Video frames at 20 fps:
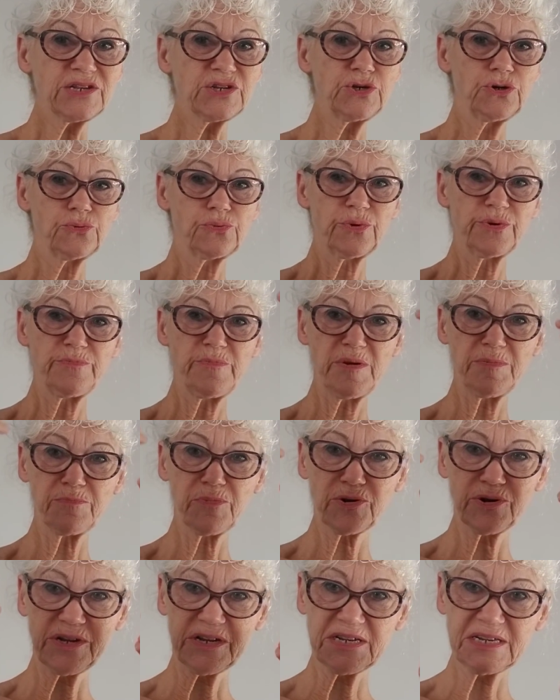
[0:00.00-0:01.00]
to
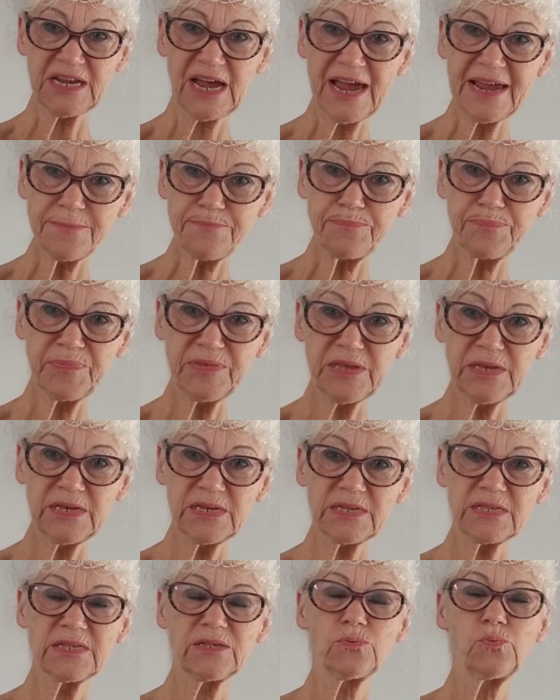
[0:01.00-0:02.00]
remember to tape
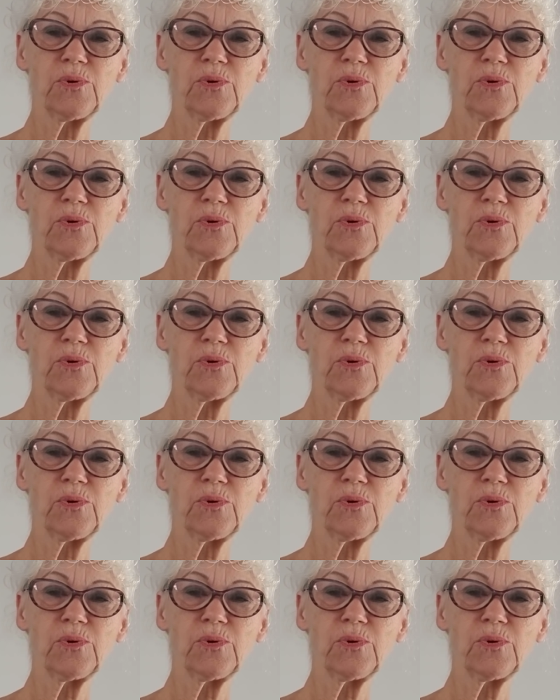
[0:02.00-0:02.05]
this